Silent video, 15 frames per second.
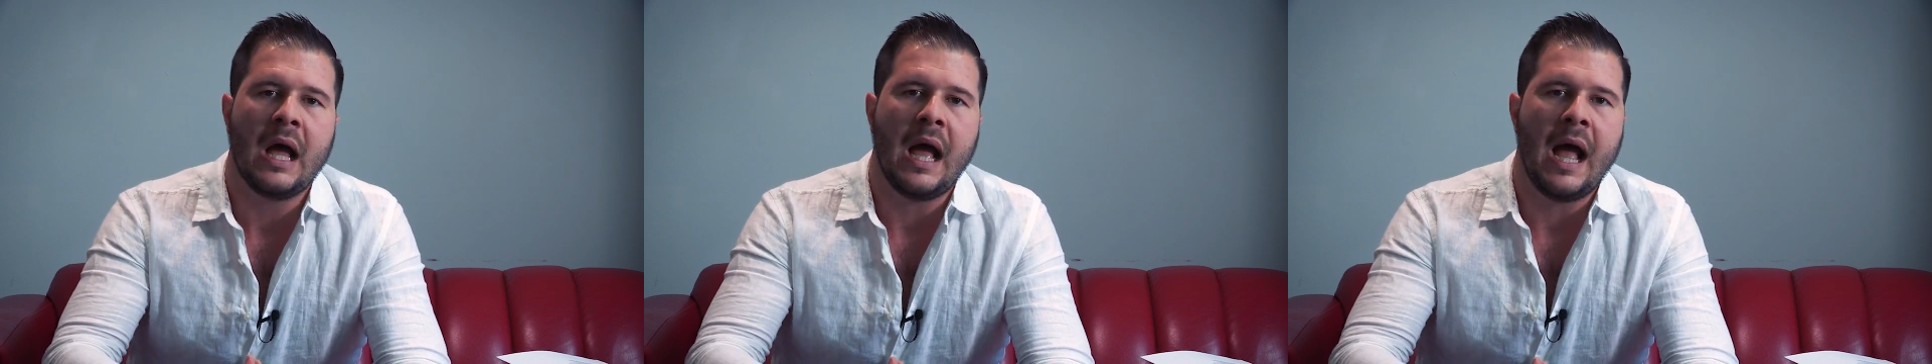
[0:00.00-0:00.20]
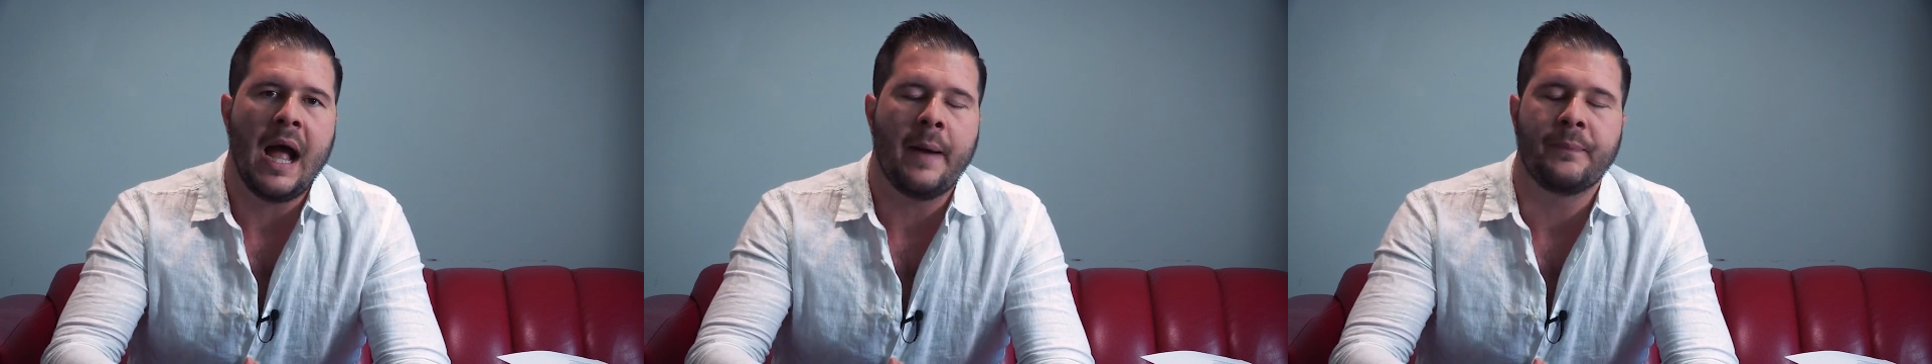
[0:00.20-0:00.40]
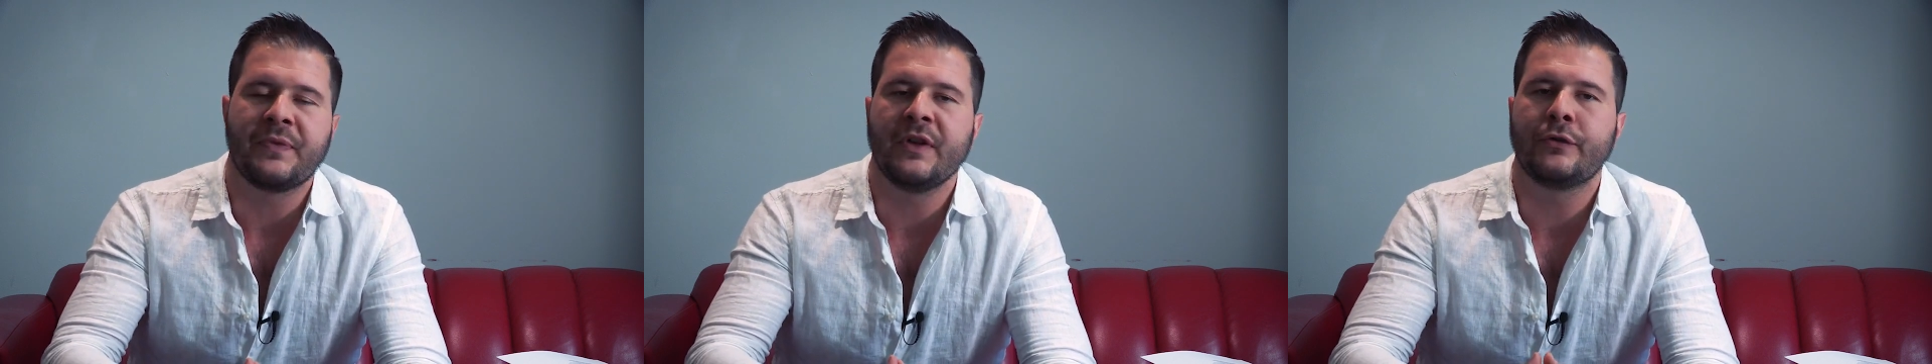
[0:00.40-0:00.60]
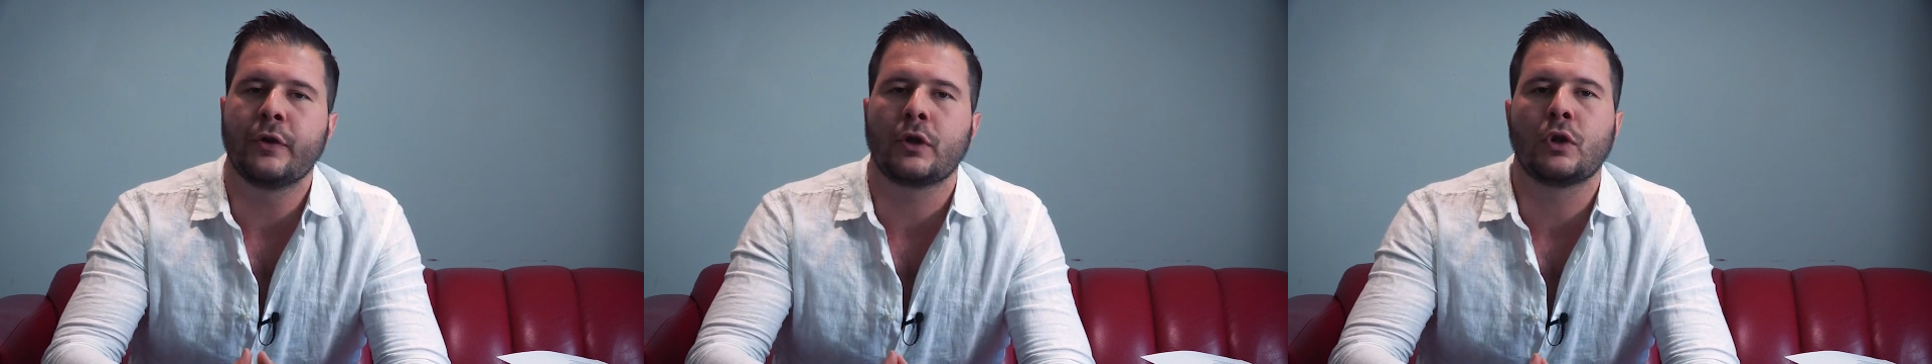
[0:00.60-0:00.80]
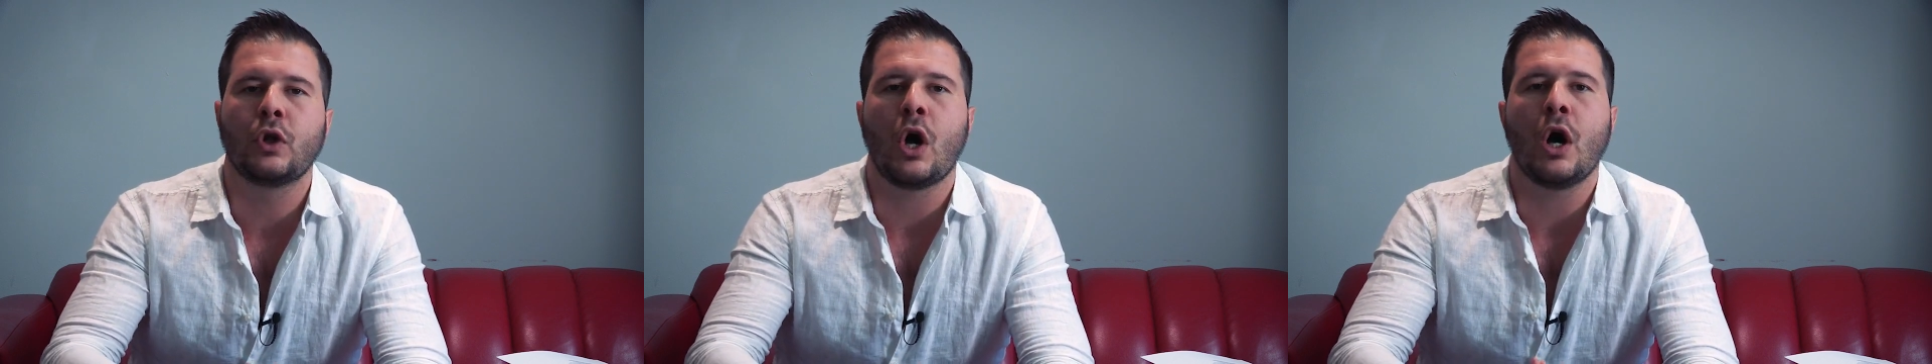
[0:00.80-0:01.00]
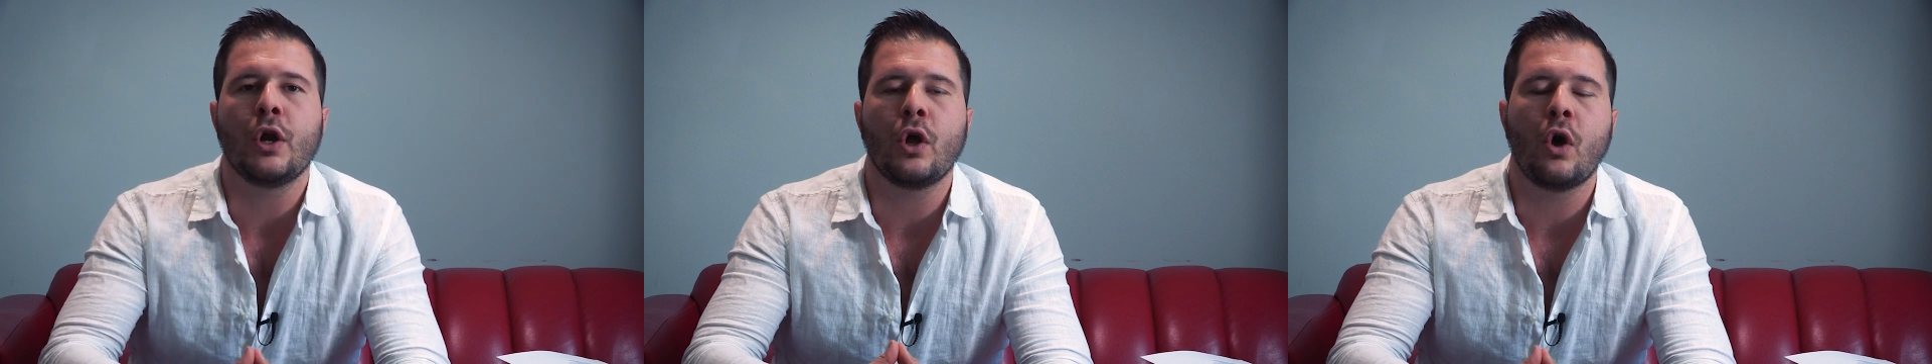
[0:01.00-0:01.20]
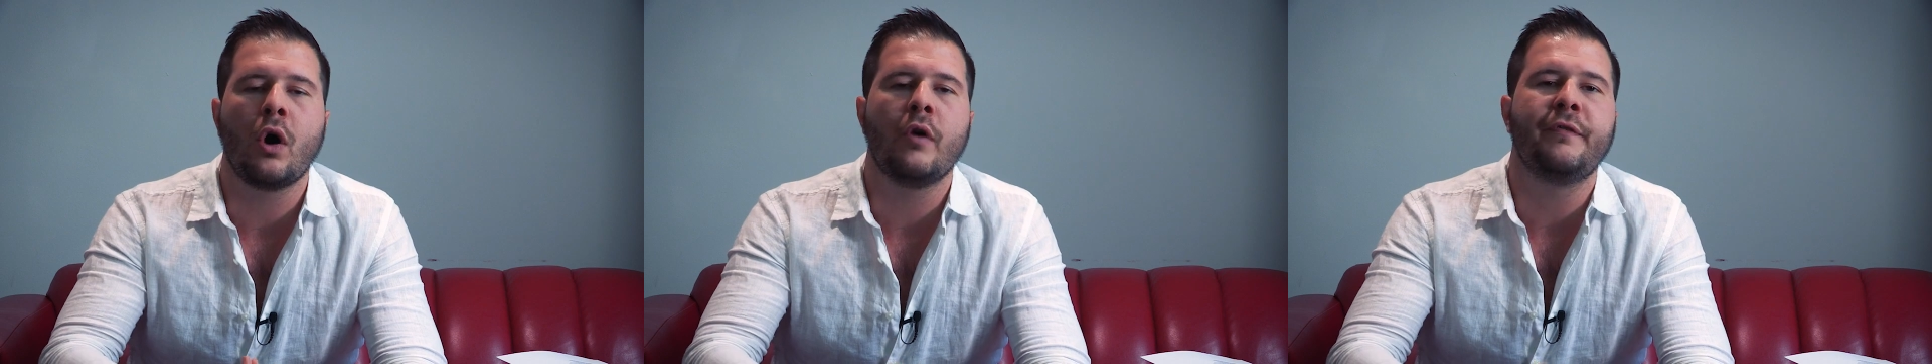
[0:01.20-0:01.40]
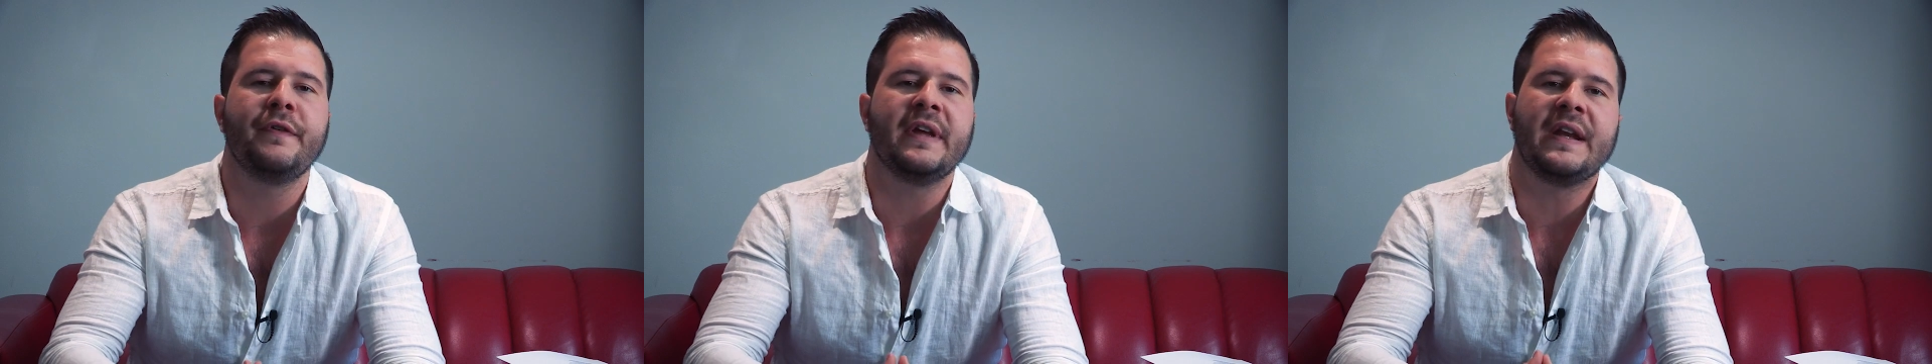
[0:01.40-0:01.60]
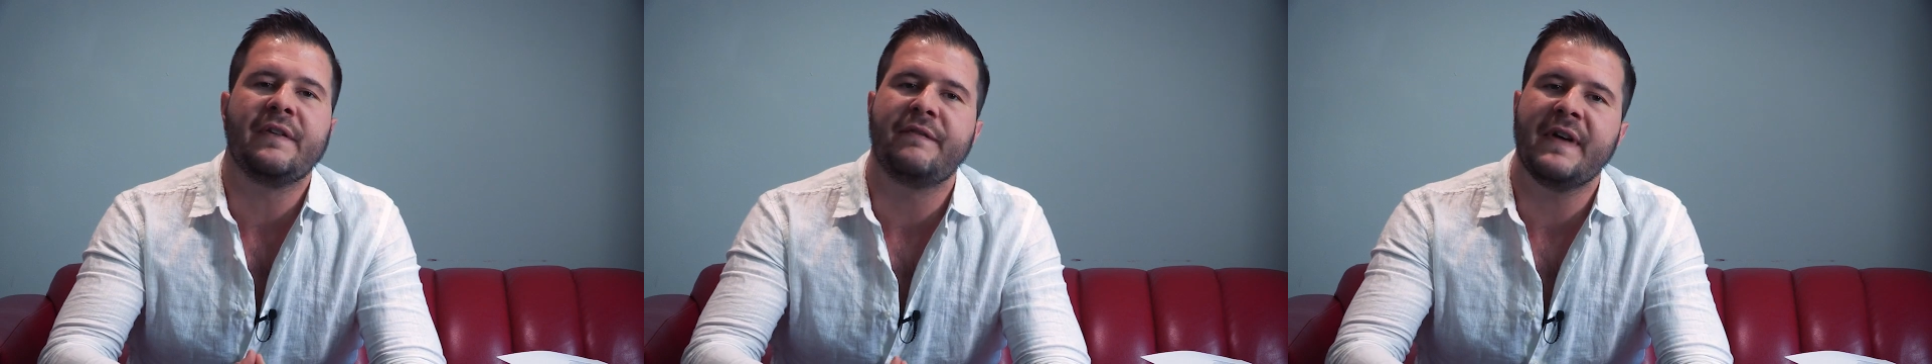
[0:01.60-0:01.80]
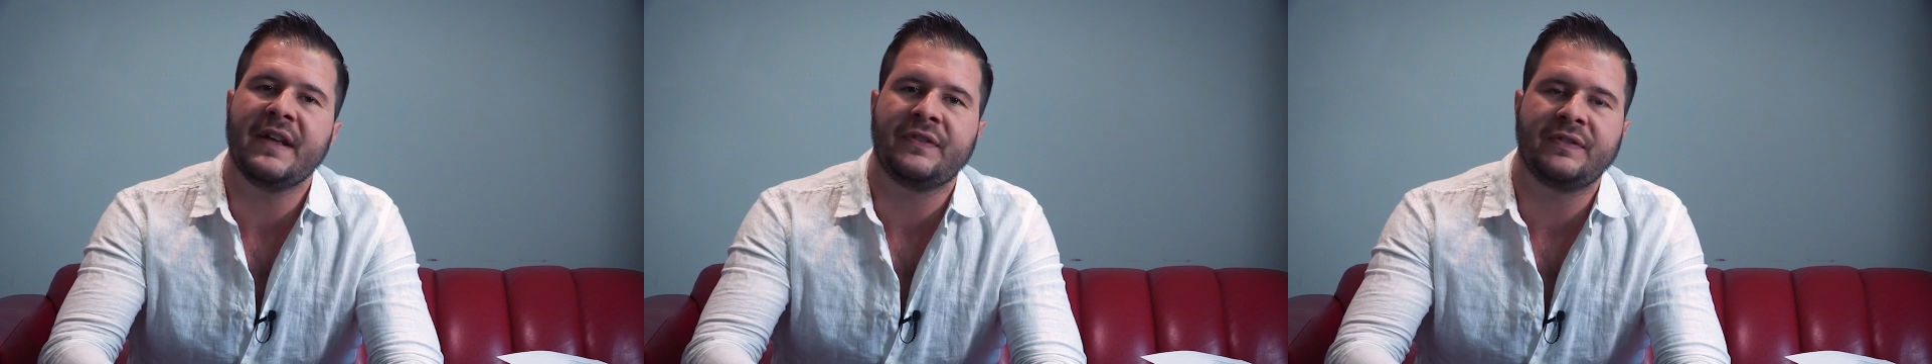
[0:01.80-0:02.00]
Um, there's a lot of
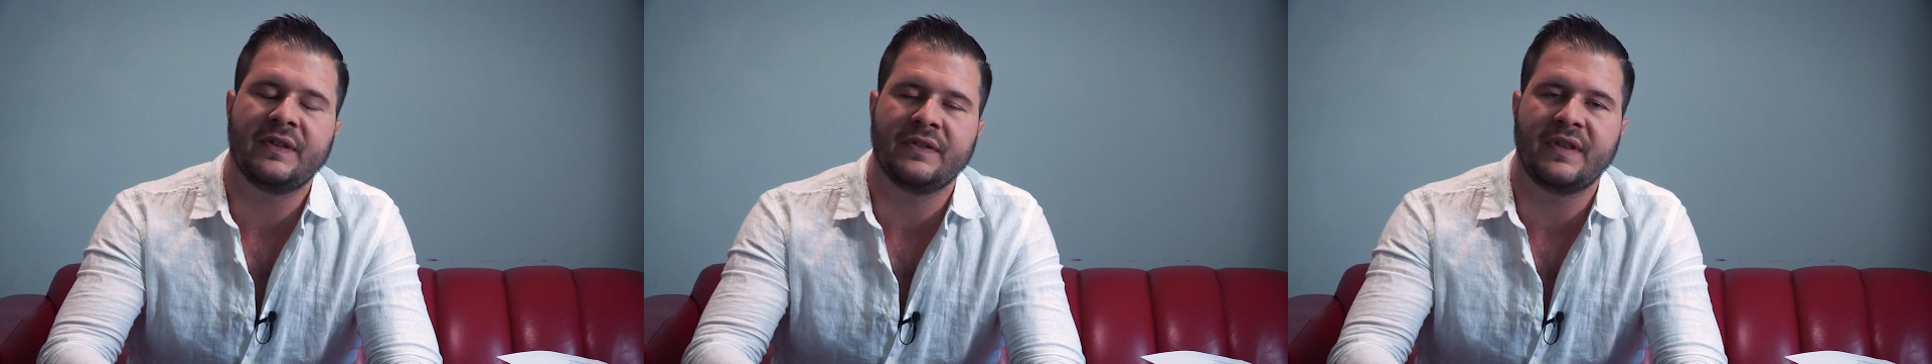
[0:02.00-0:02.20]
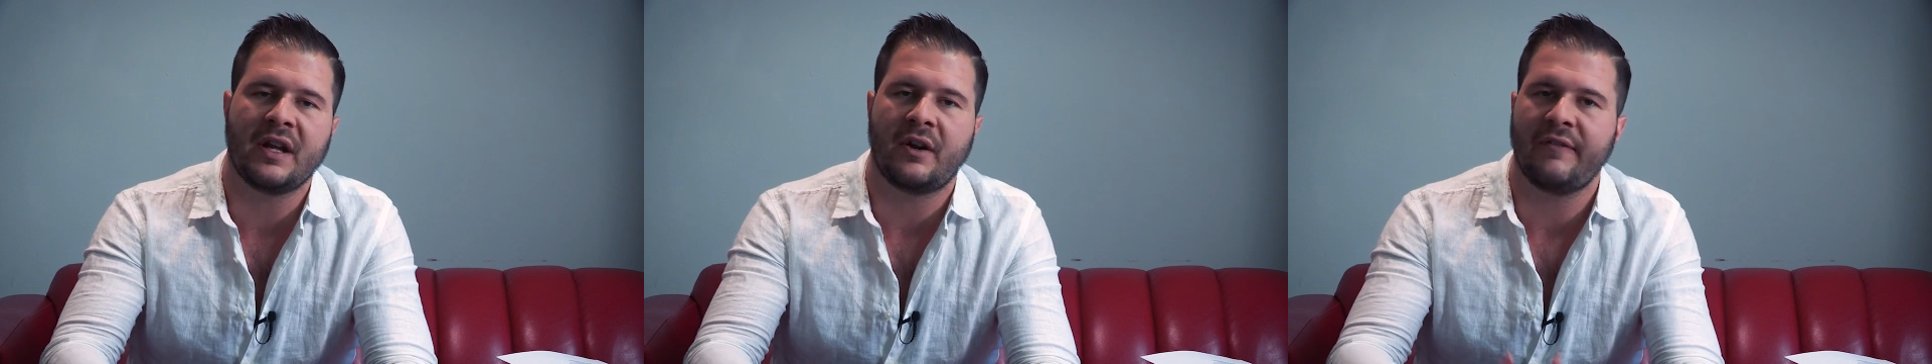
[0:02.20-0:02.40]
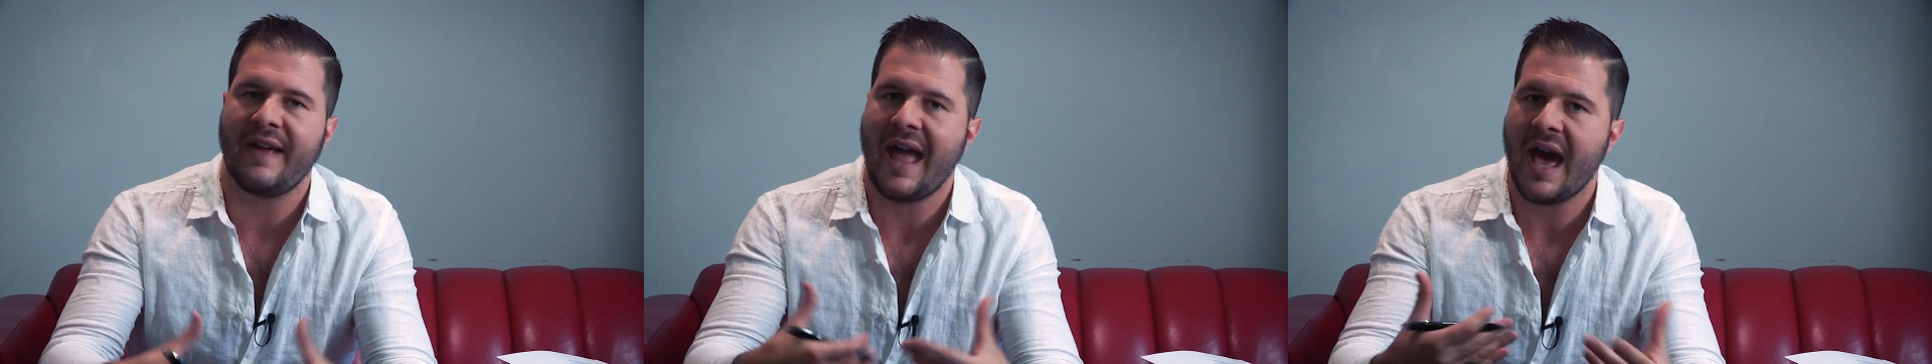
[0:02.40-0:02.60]
investors that are